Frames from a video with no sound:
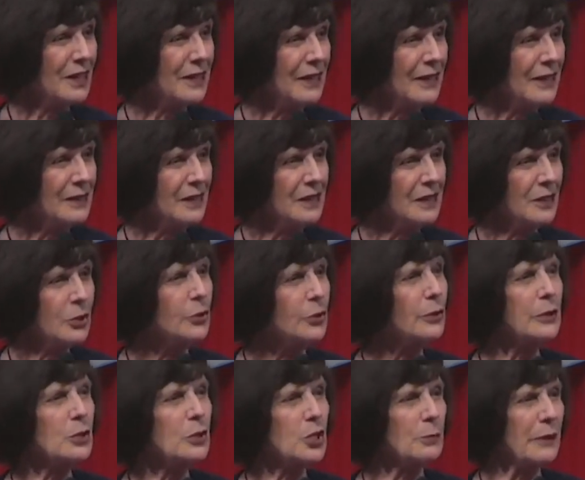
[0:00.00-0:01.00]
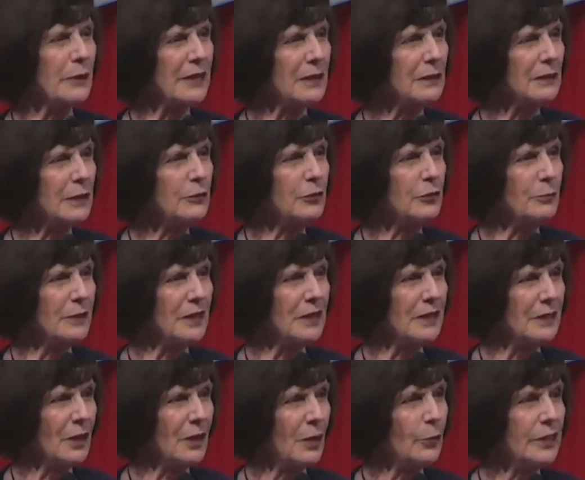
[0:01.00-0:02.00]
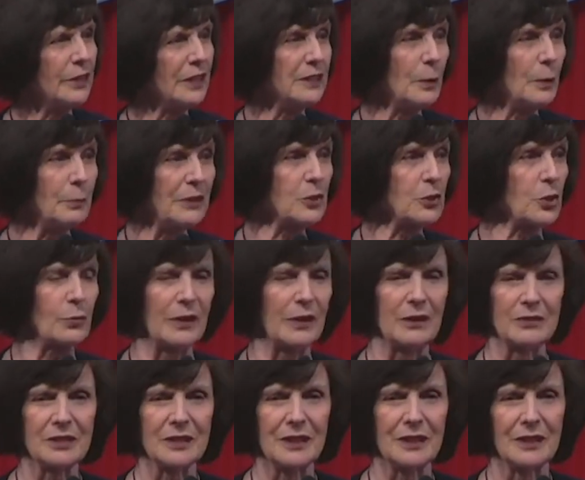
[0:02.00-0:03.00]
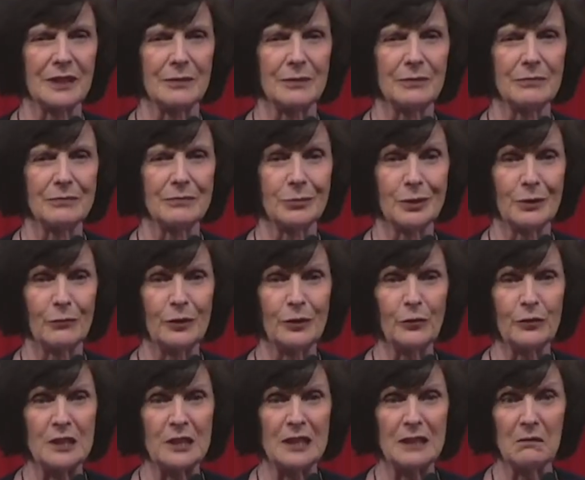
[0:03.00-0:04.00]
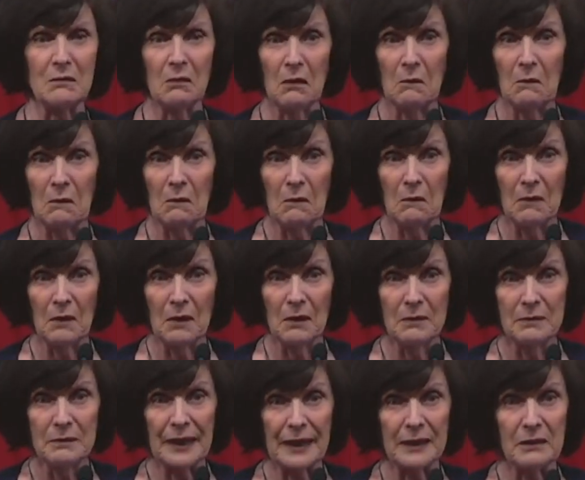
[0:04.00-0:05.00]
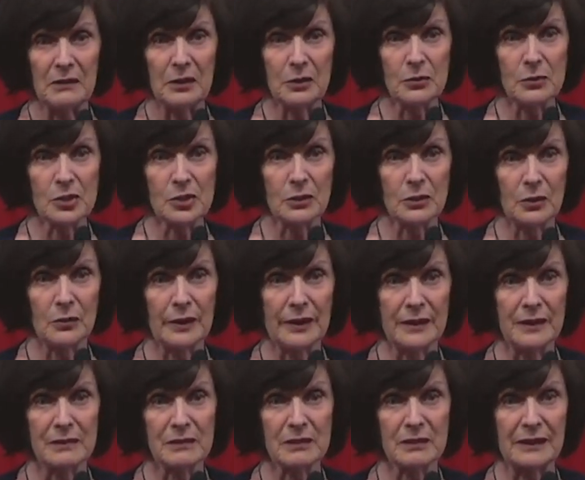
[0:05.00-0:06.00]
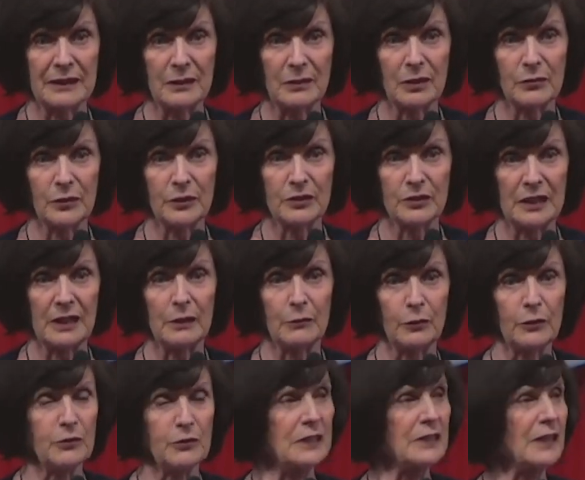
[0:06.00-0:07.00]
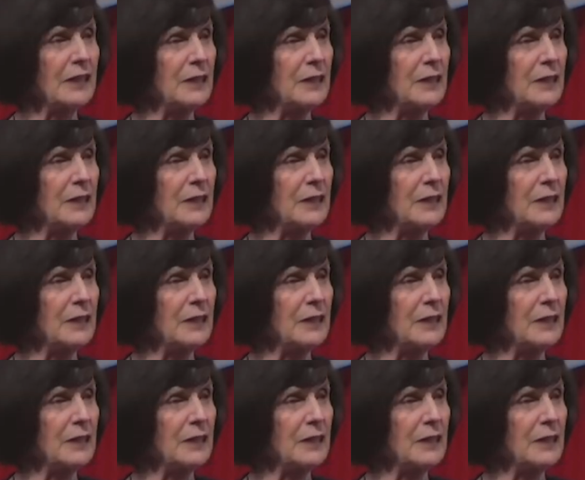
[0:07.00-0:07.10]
encouraged me and loved me. And I went on a bus route, 59 years ago, I guess now. It's 58, 59